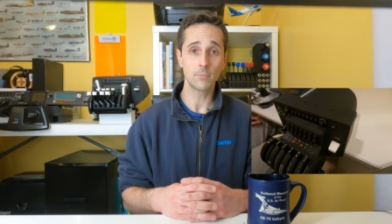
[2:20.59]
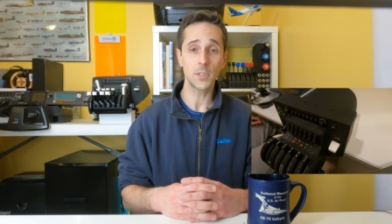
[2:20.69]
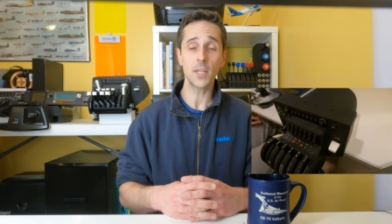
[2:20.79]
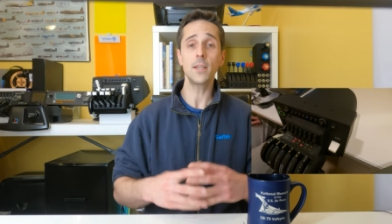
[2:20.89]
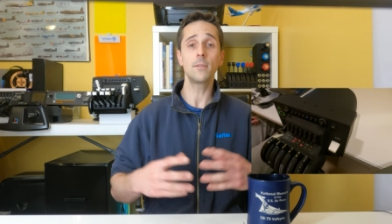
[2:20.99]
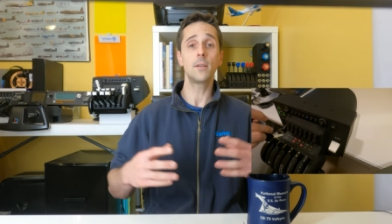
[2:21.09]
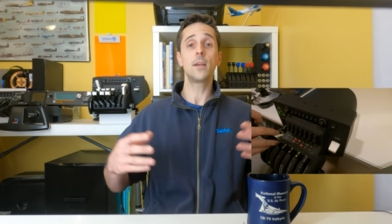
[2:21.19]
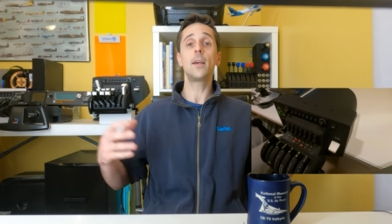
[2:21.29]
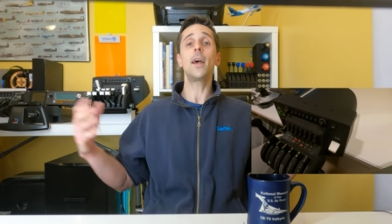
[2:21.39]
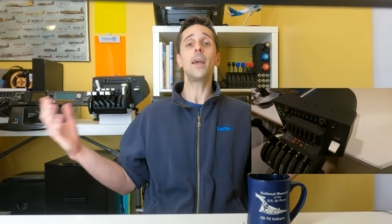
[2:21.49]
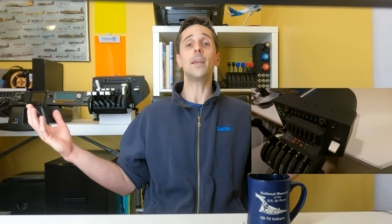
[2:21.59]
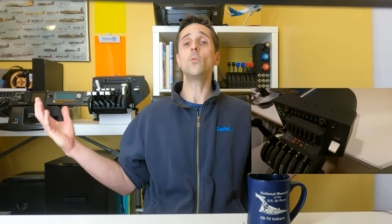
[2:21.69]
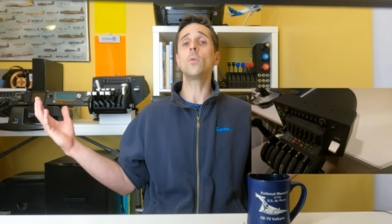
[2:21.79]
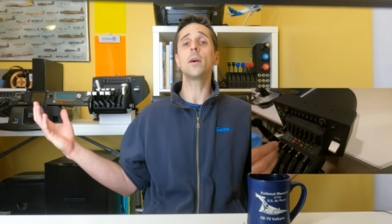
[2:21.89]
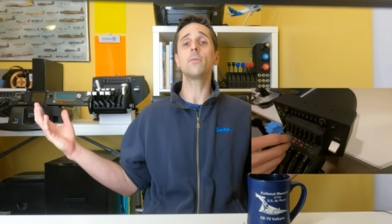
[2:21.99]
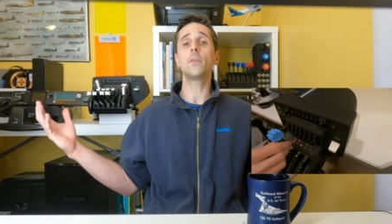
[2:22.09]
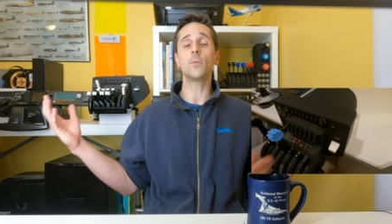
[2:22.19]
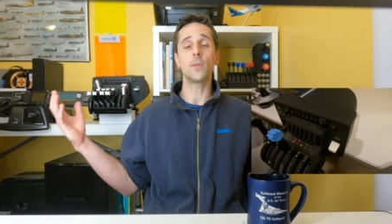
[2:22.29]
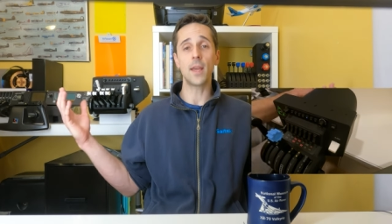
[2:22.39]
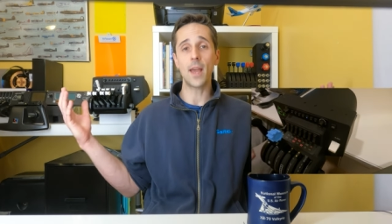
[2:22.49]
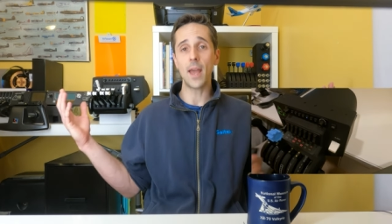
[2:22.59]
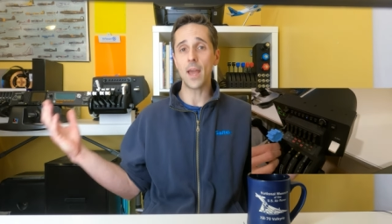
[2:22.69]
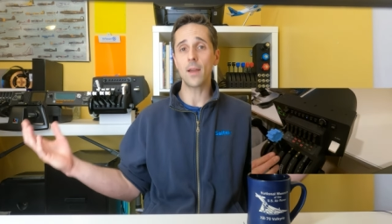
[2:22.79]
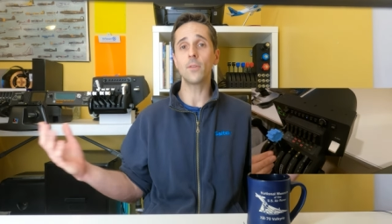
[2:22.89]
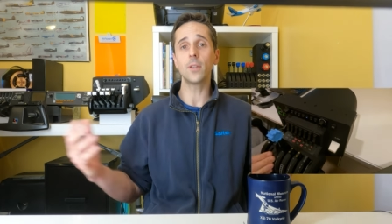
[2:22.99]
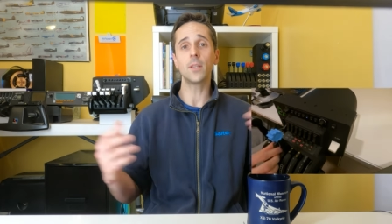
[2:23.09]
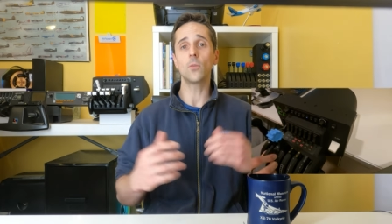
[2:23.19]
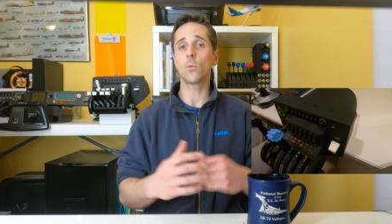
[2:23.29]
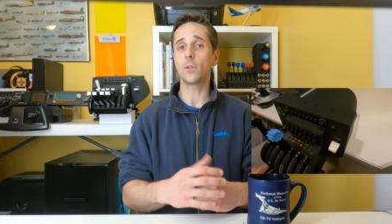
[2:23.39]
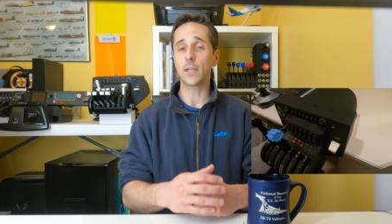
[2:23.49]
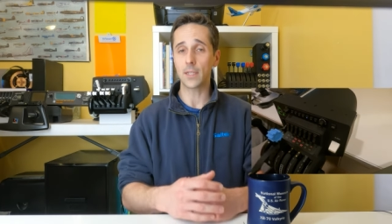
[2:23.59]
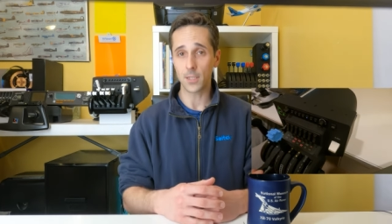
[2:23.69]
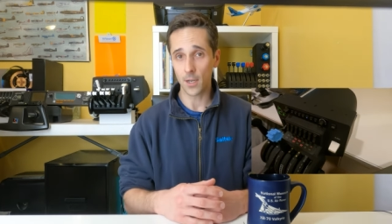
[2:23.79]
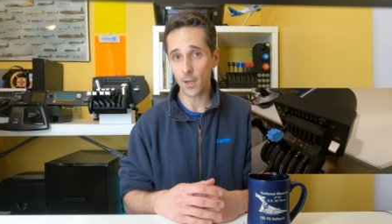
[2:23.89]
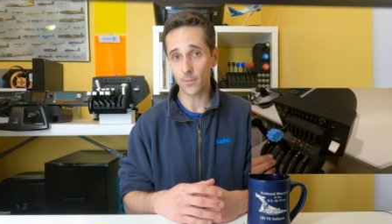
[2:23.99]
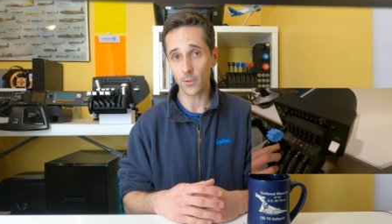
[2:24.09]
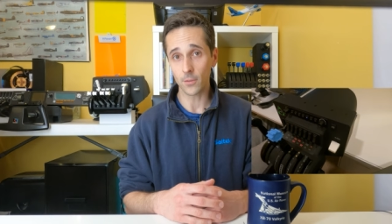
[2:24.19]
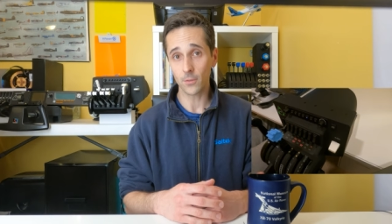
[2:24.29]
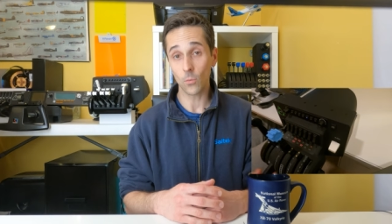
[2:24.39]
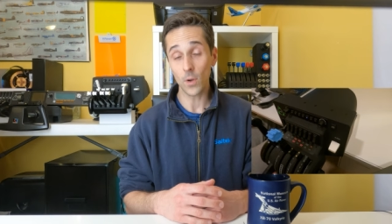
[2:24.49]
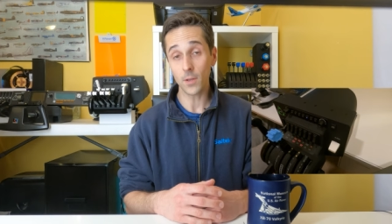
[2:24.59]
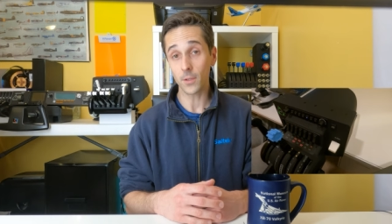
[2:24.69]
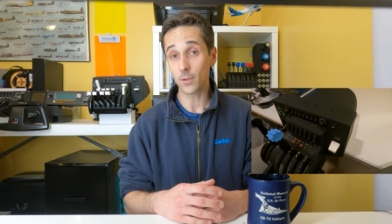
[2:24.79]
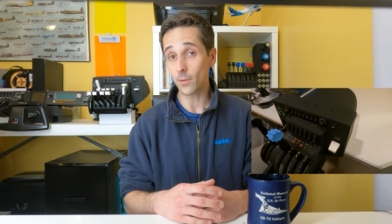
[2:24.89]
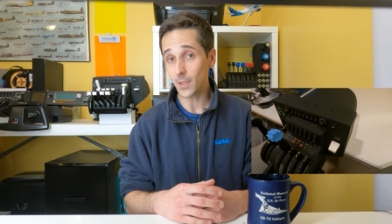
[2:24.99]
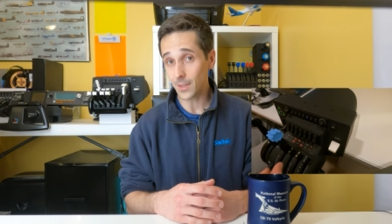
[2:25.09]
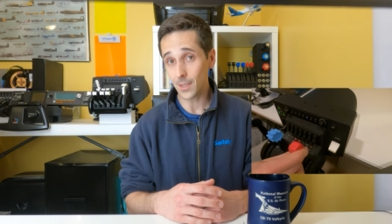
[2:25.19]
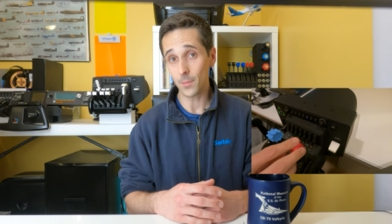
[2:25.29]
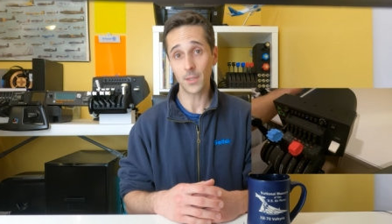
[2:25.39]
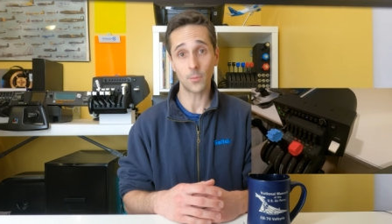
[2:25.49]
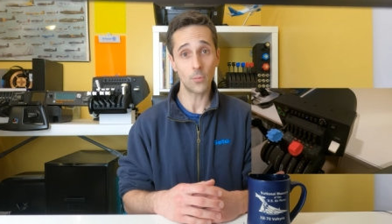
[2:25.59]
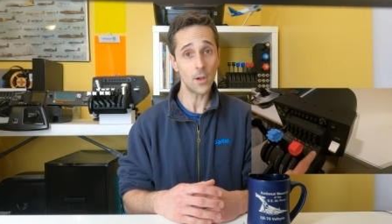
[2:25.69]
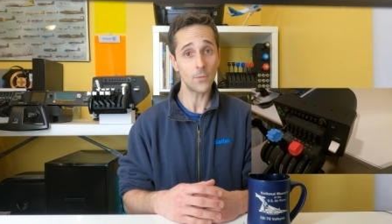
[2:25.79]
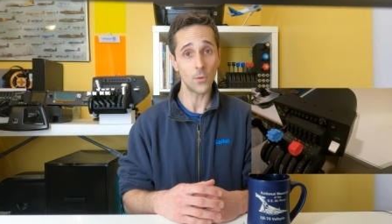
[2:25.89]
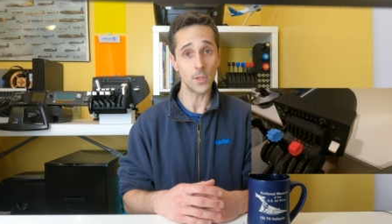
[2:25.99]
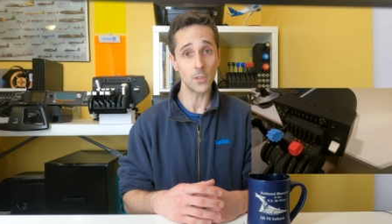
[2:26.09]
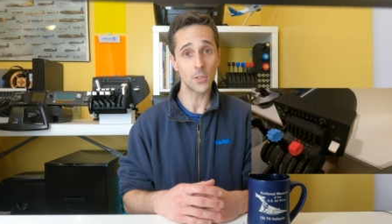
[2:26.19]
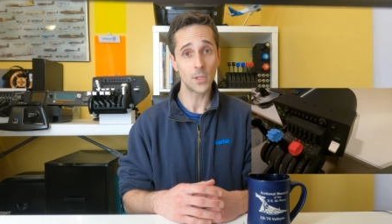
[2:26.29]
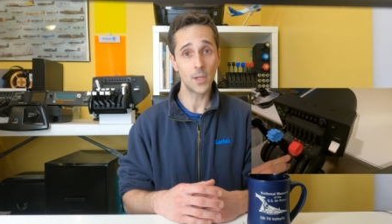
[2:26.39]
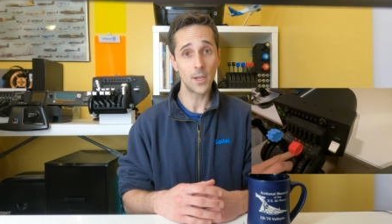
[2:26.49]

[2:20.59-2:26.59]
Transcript: But say, hey, you wanna have fun with everything the world has to offer. Well, the great thing about the Bravo is